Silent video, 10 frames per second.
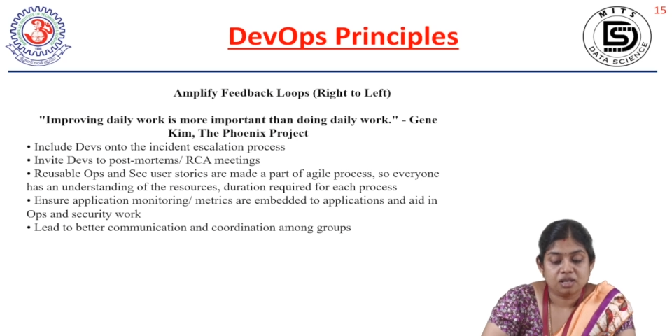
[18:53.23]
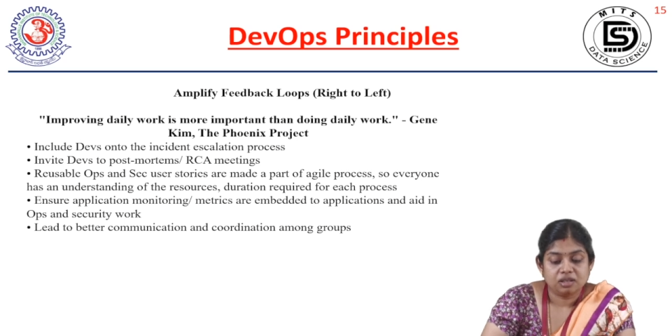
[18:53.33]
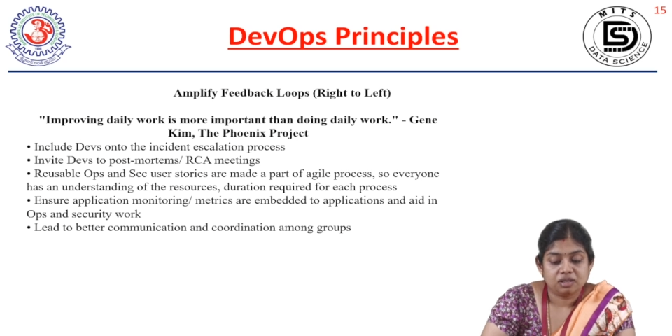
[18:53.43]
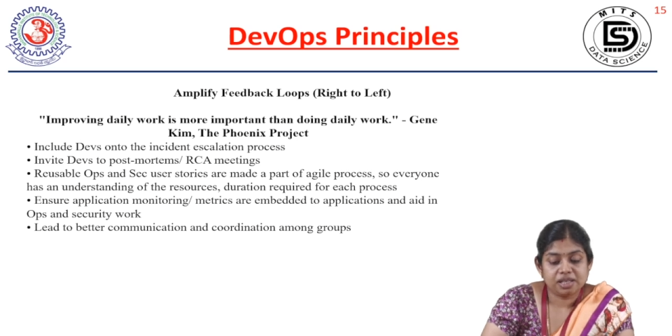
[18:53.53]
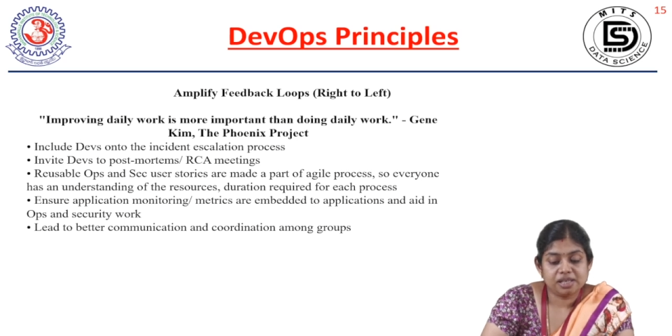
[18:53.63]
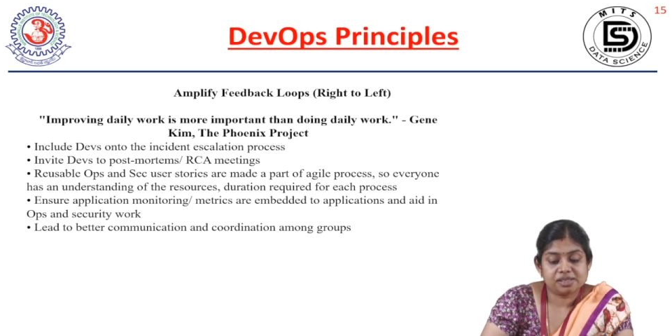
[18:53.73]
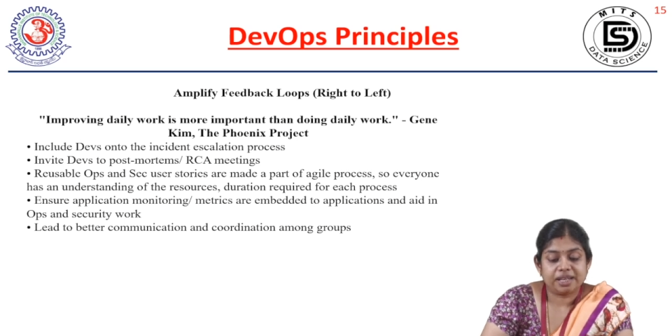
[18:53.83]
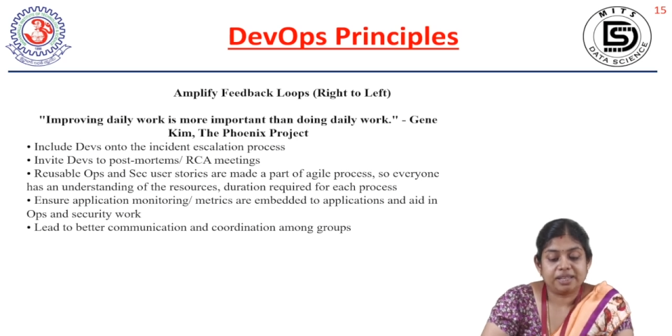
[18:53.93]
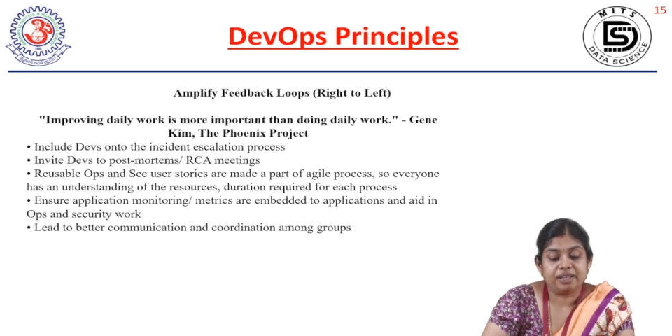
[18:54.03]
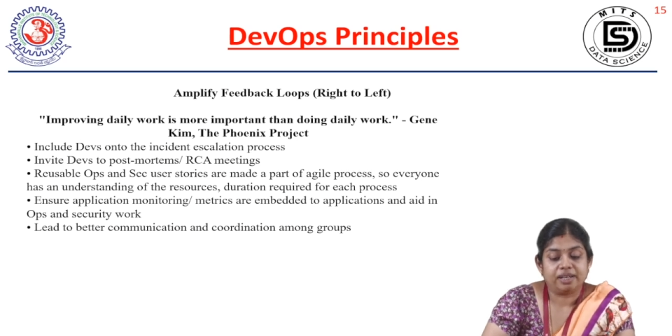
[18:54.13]
things
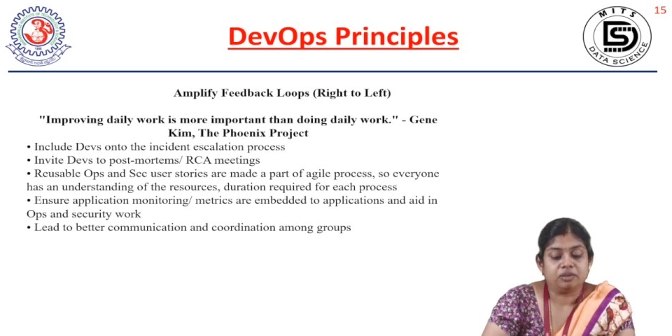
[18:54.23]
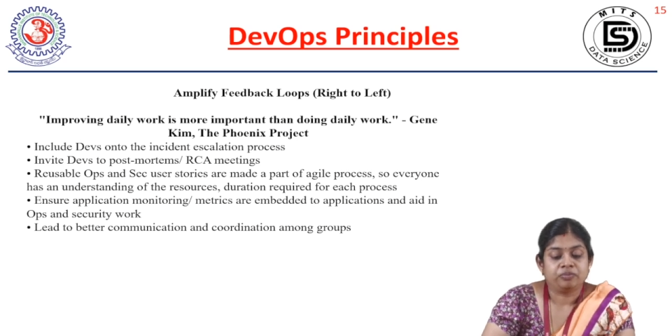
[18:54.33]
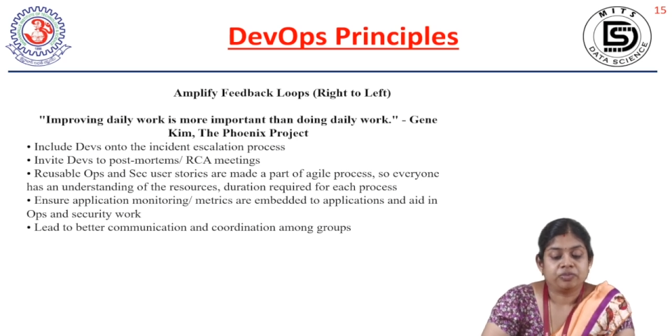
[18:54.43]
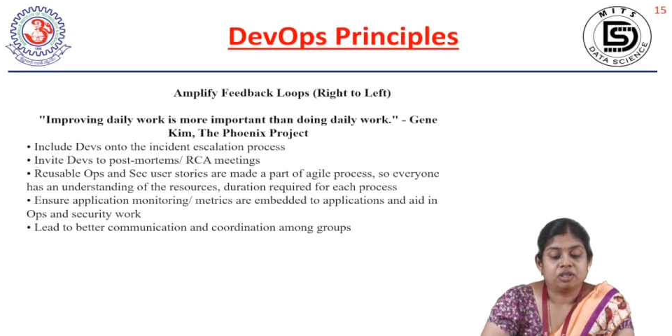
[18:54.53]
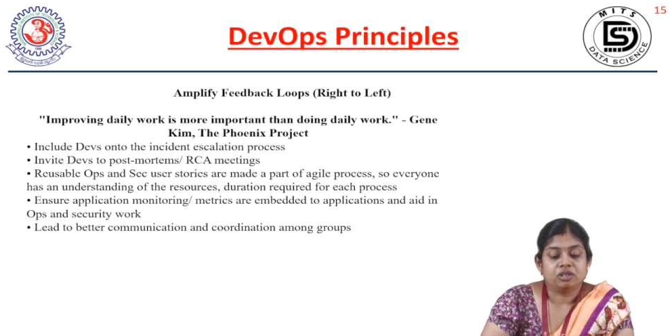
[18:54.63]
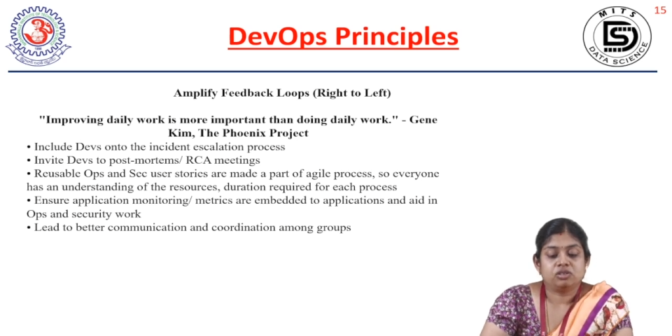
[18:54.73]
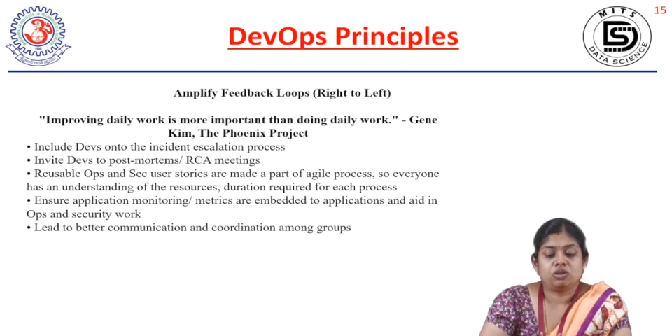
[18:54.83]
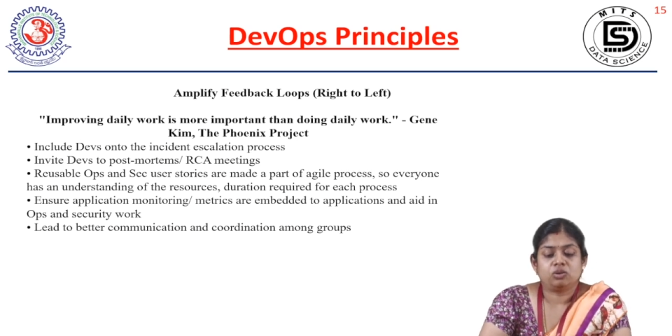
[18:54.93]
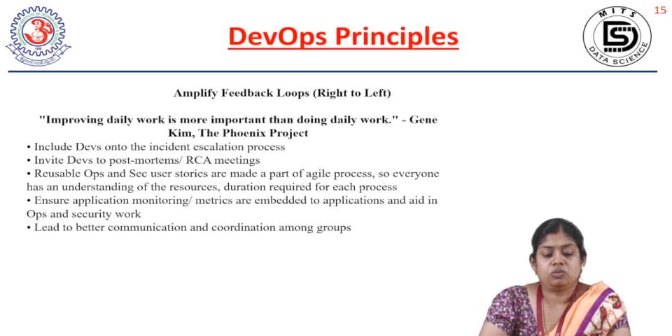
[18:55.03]
like that. So